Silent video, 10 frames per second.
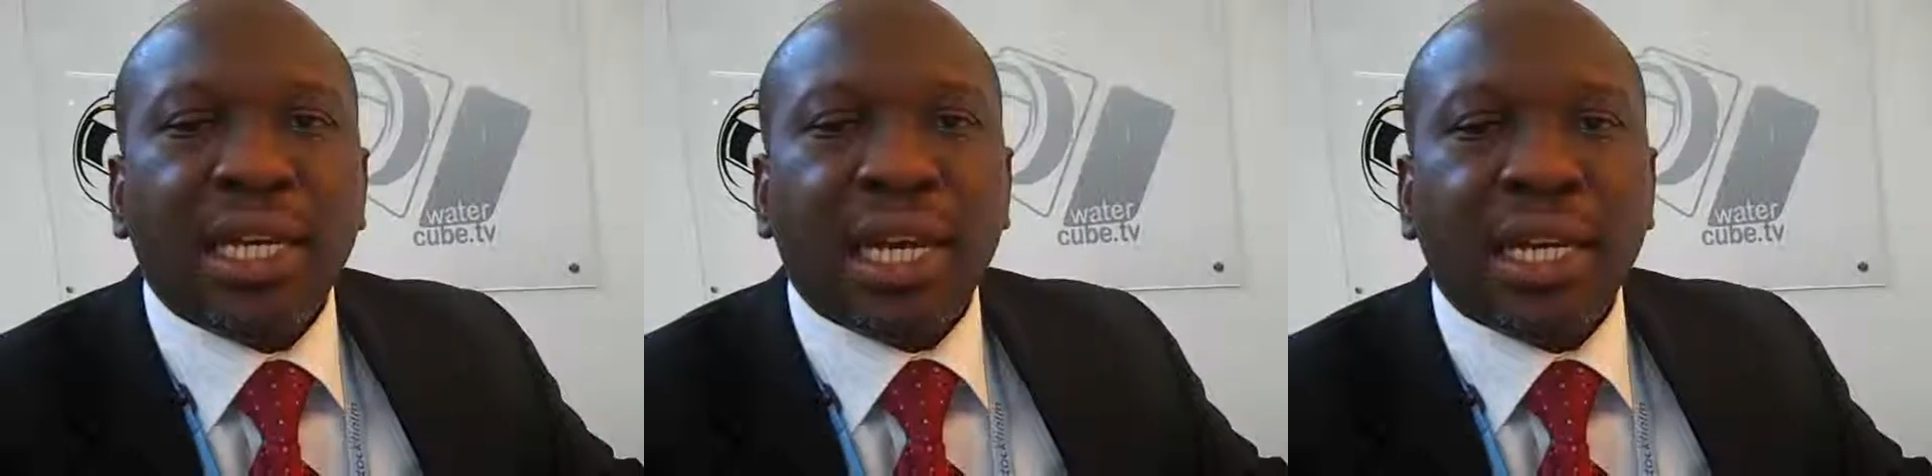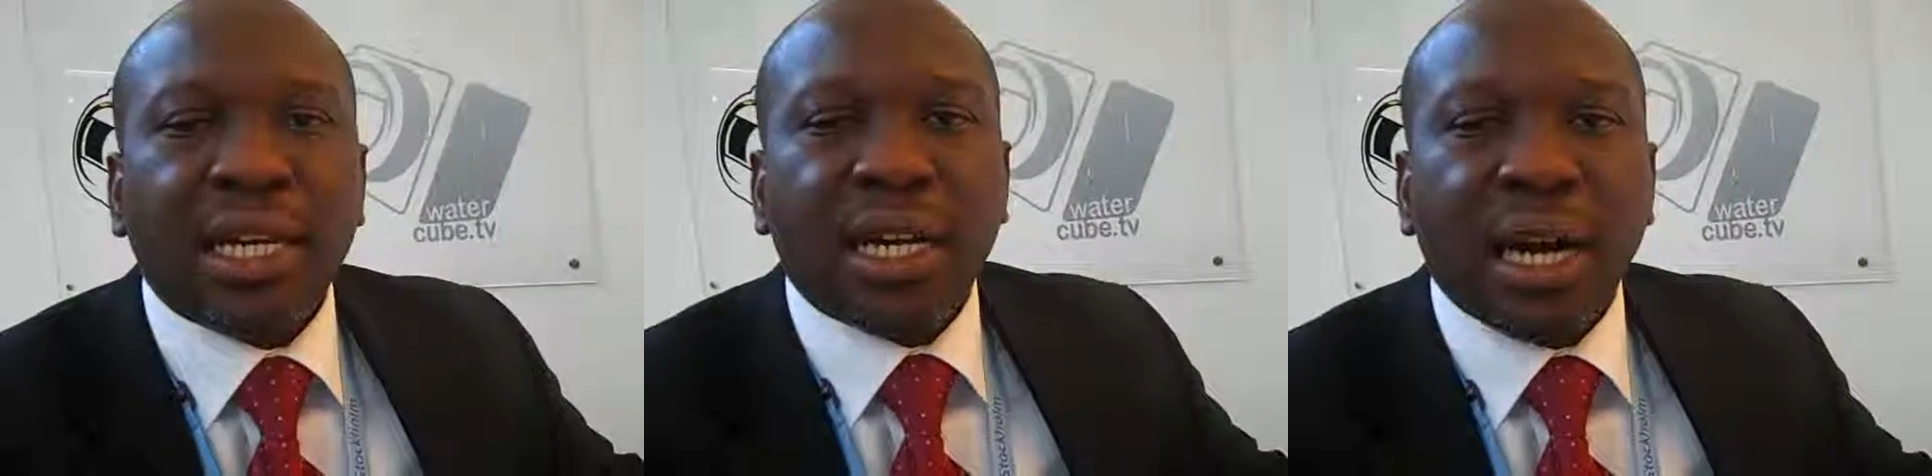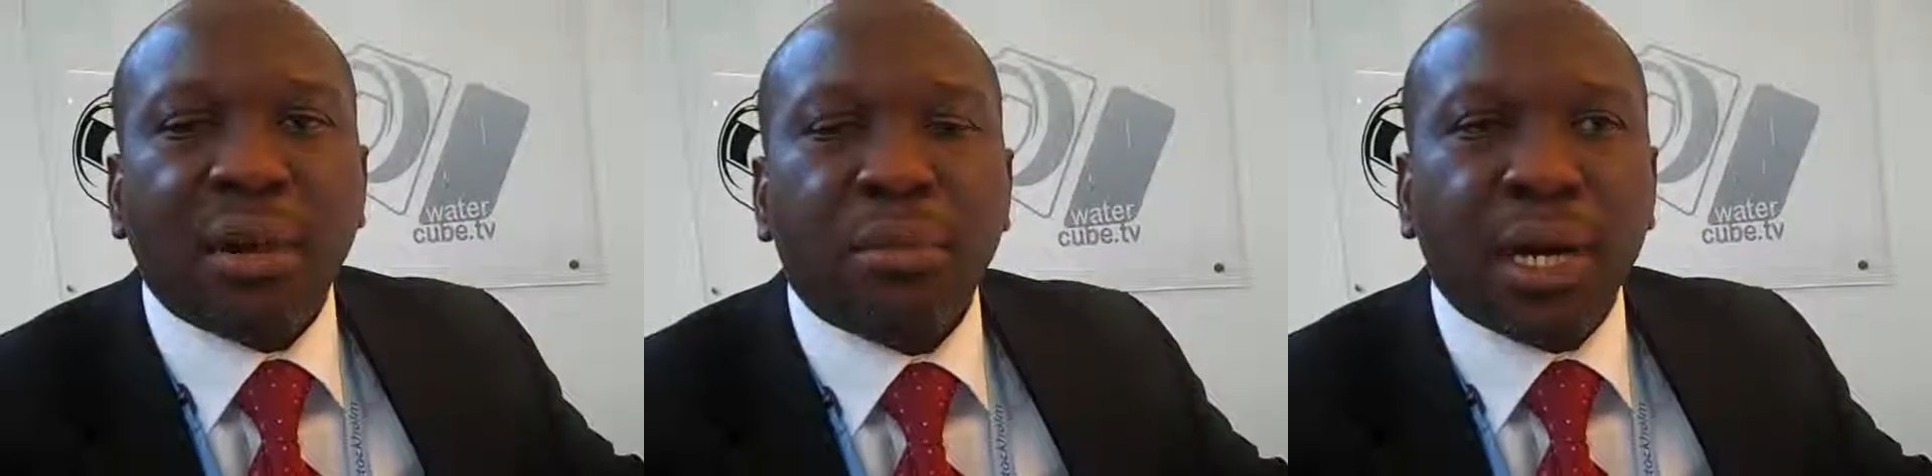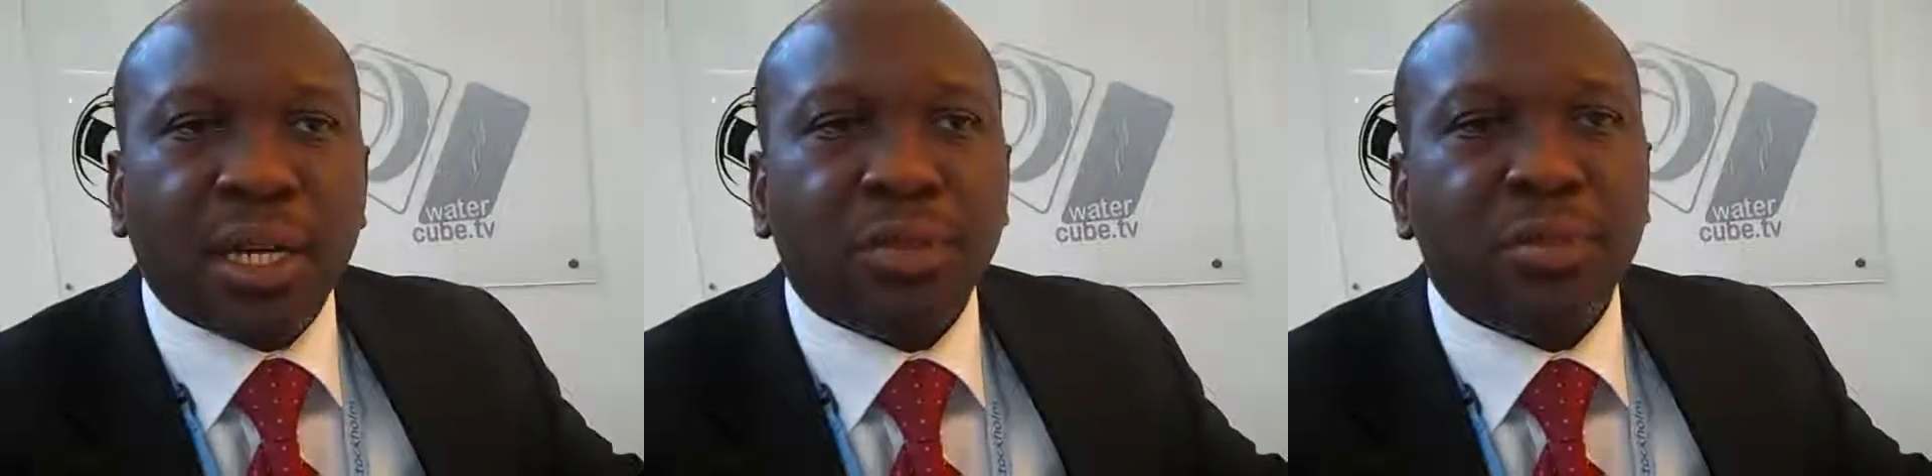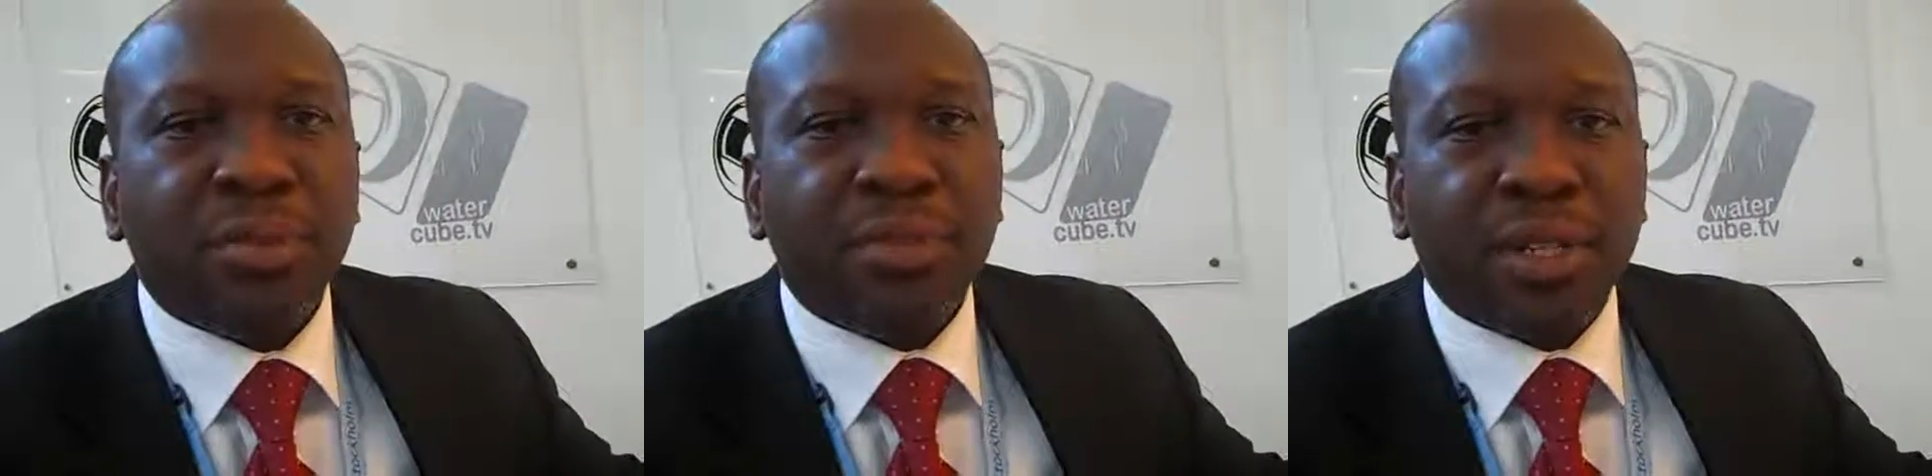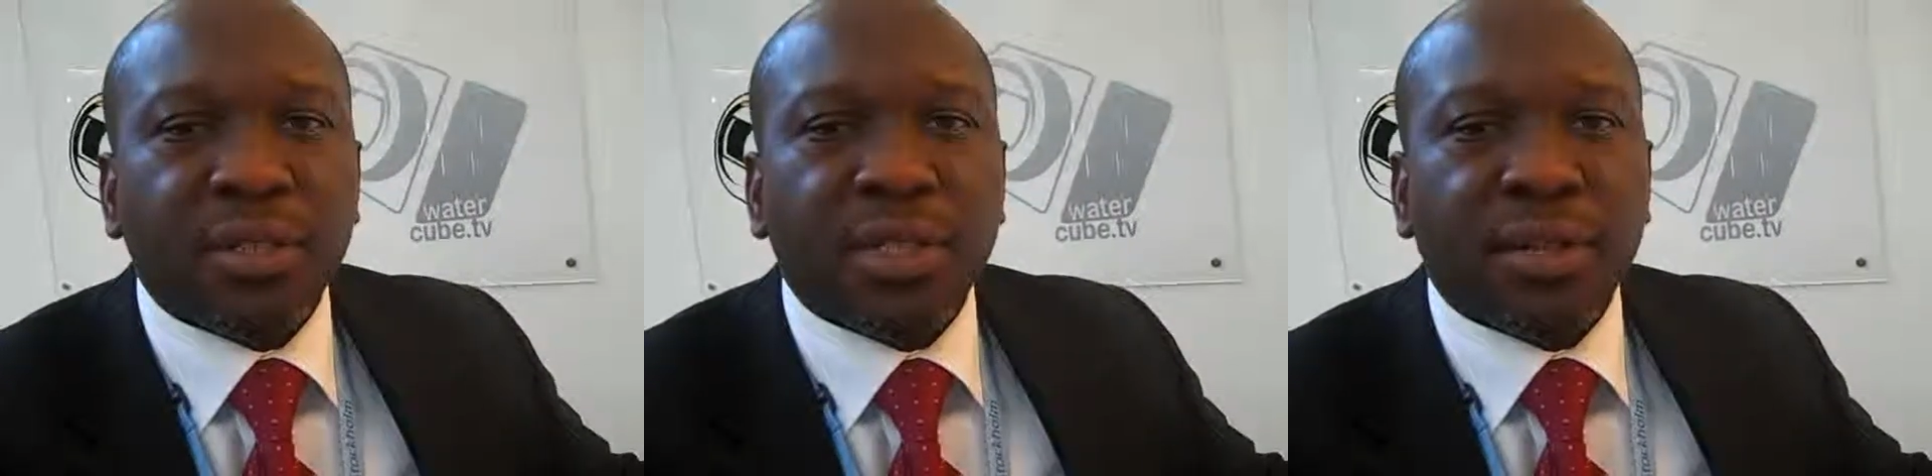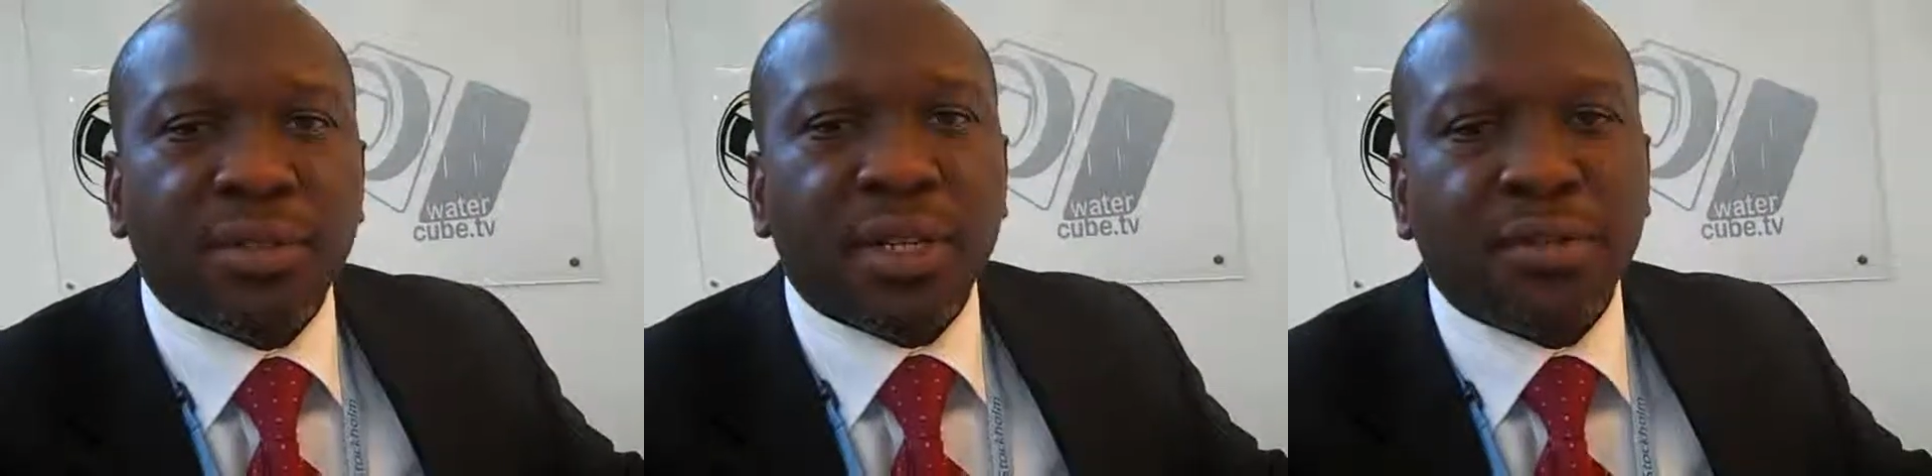that our mark will be felt
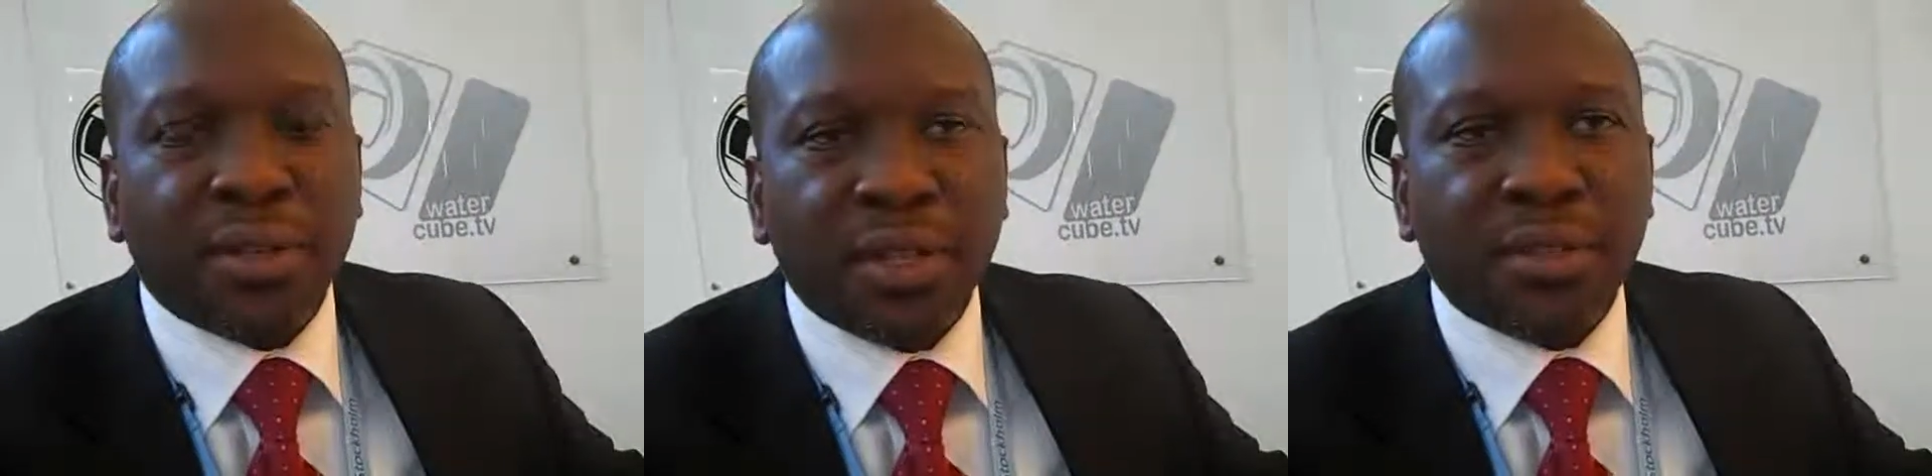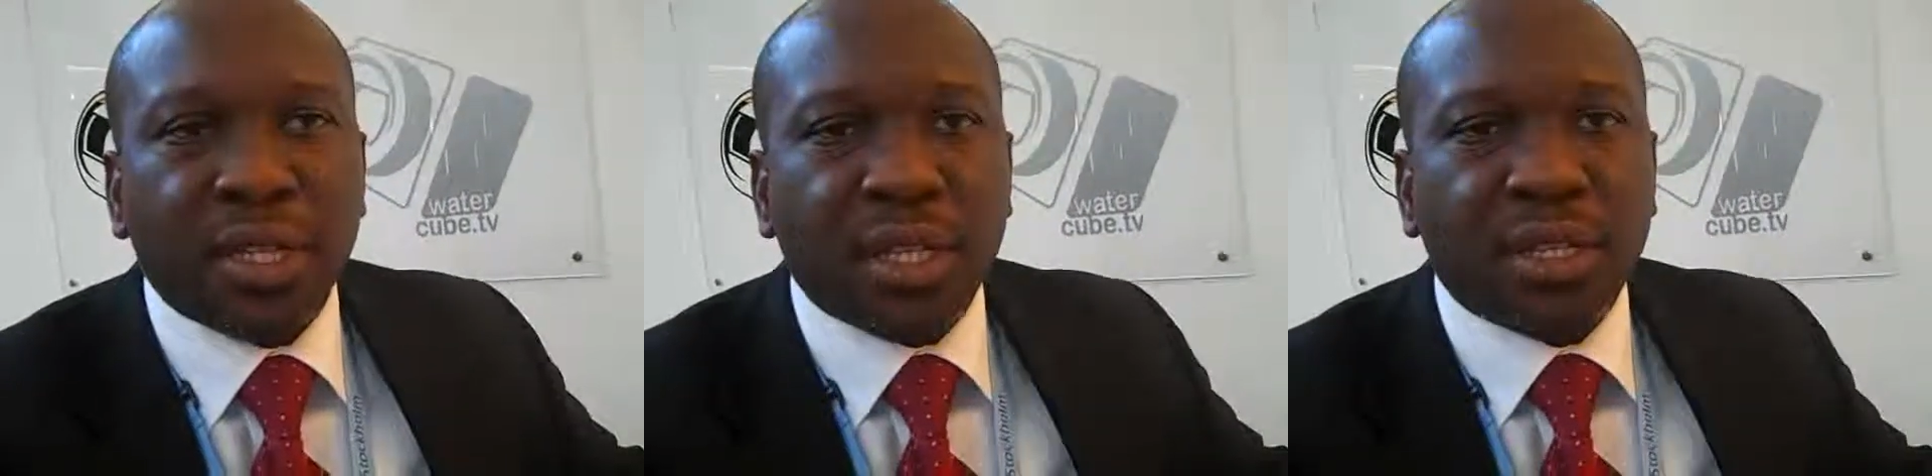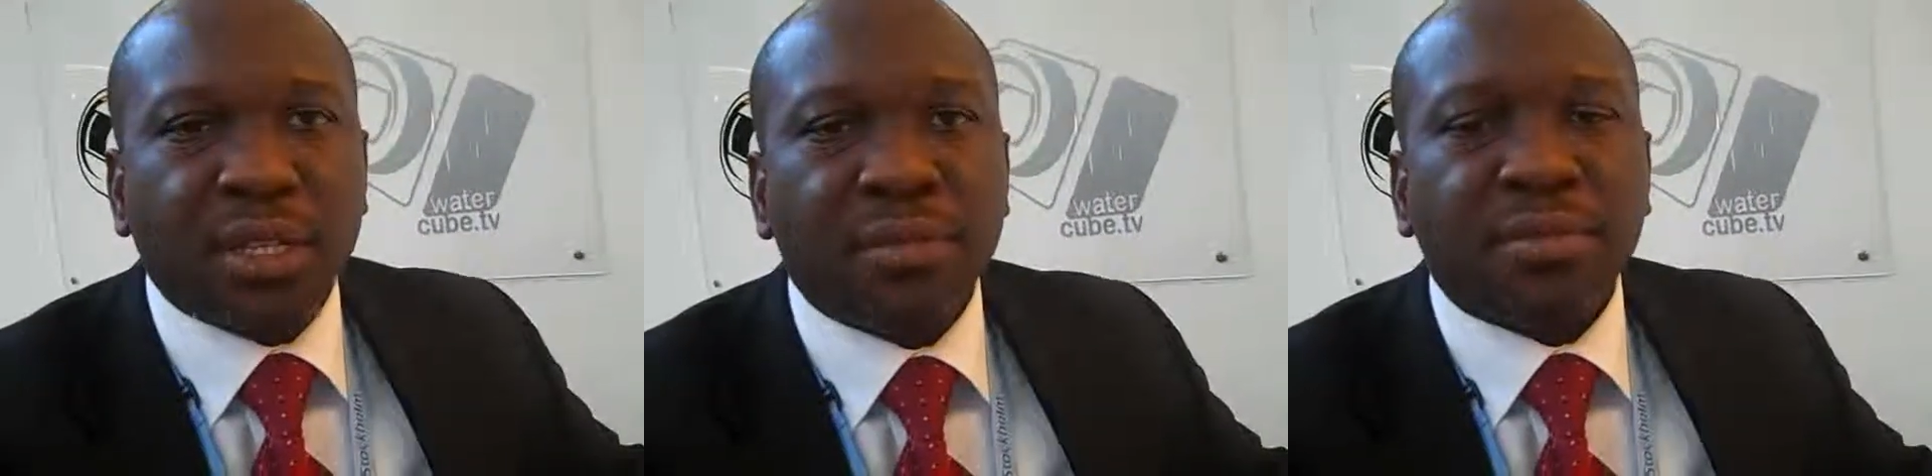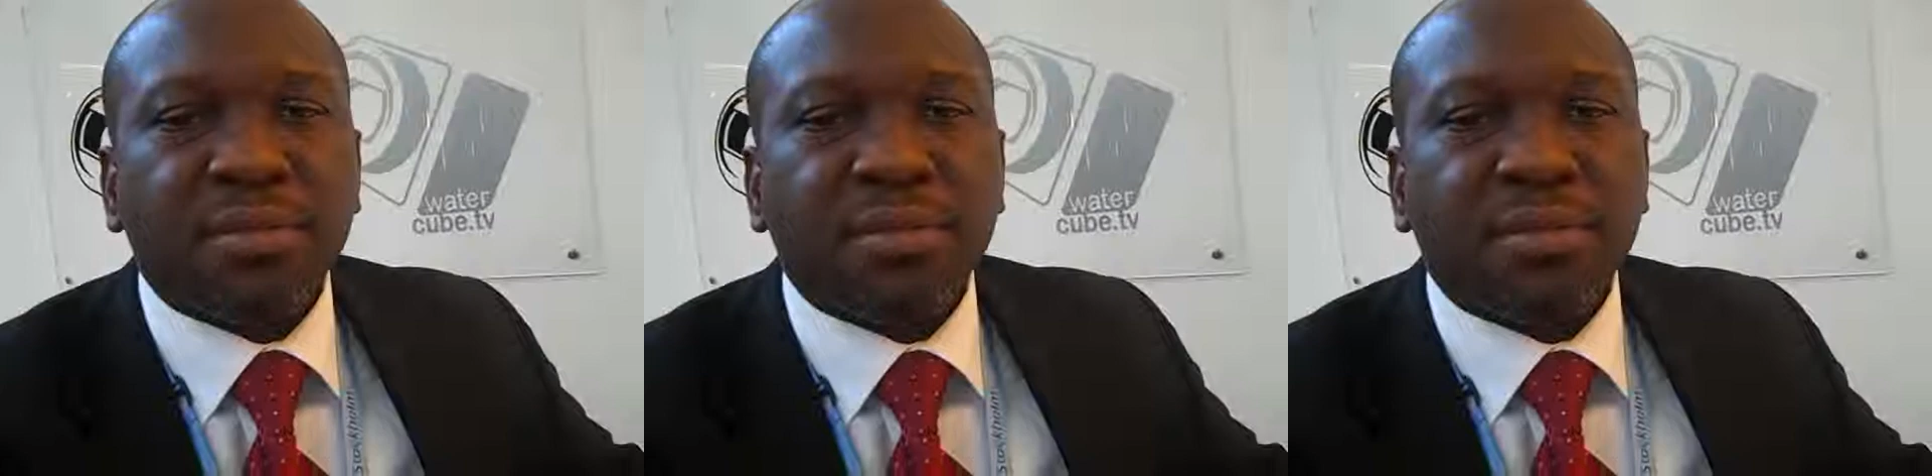after the five years.